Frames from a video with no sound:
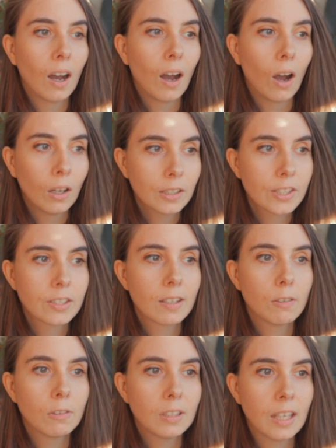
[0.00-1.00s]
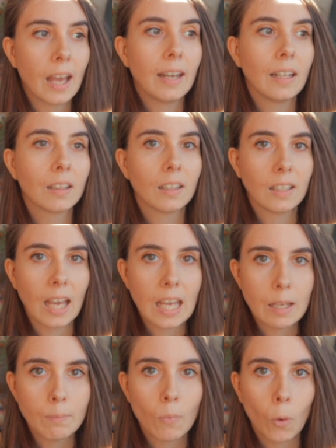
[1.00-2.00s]
also getting the
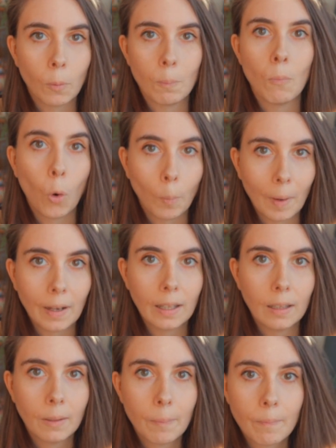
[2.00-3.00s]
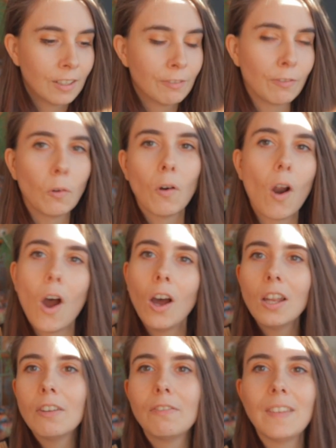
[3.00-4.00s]
game on mobile. For
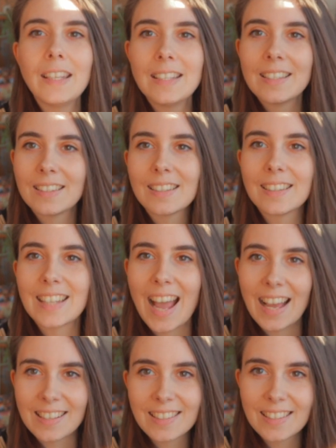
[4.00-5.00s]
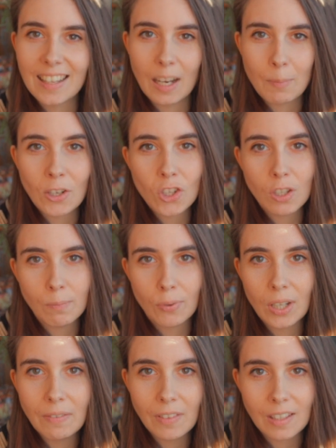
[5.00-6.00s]
all of these tasks that I mentioned
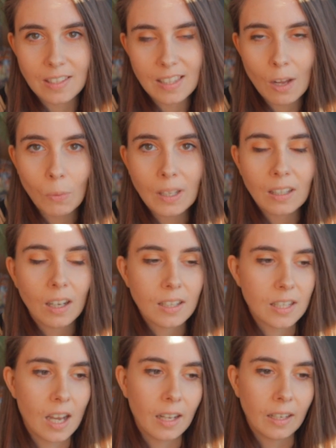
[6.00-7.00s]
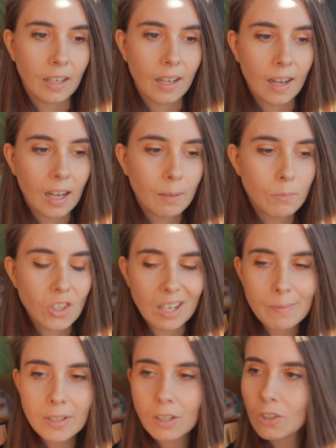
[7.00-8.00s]
previous that we got done,
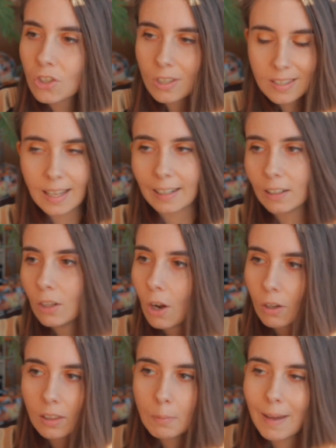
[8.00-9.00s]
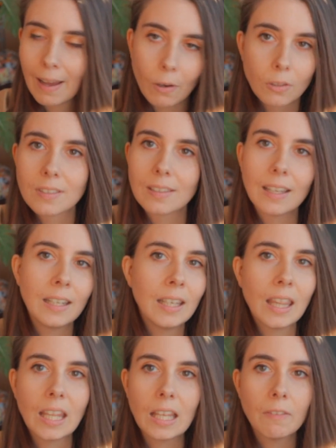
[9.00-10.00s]
James could just like knock them out
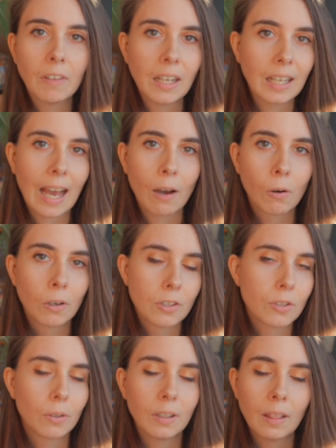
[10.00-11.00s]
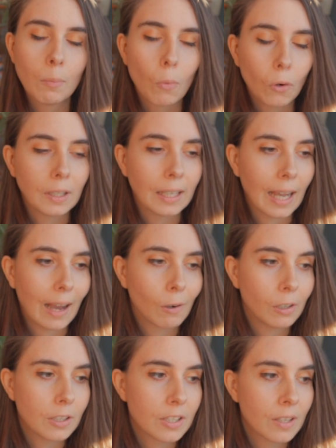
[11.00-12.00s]
in the evening hours or in the morning
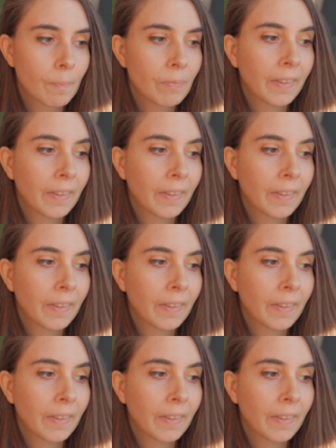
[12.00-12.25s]
hours.